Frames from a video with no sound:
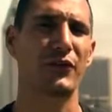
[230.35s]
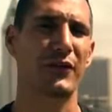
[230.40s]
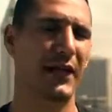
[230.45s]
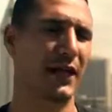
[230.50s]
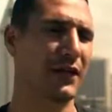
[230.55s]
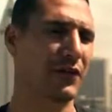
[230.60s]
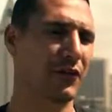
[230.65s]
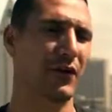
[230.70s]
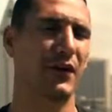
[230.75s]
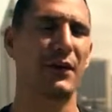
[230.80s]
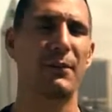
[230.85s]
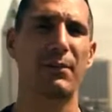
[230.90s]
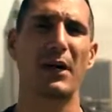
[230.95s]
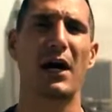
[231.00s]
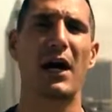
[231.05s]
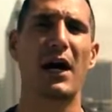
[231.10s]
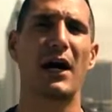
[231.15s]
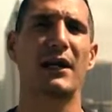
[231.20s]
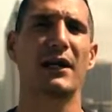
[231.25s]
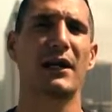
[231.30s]
on how to create a
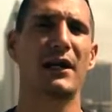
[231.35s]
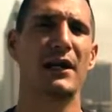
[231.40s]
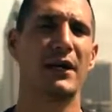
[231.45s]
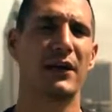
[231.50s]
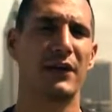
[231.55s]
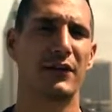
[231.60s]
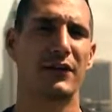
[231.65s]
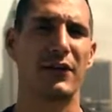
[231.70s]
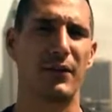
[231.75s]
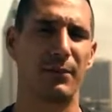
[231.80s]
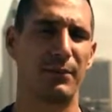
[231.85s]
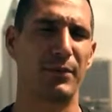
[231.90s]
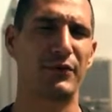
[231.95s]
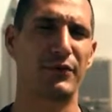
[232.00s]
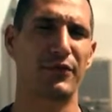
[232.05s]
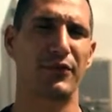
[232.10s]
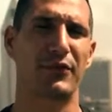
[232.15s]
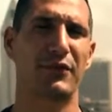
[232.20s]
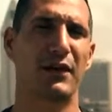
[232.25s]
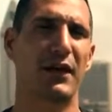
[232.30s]
blog, to
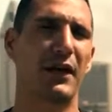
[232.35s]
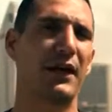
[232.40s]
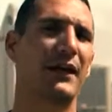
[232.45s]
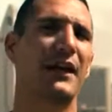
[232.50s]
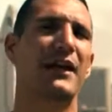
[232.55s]
boost your career.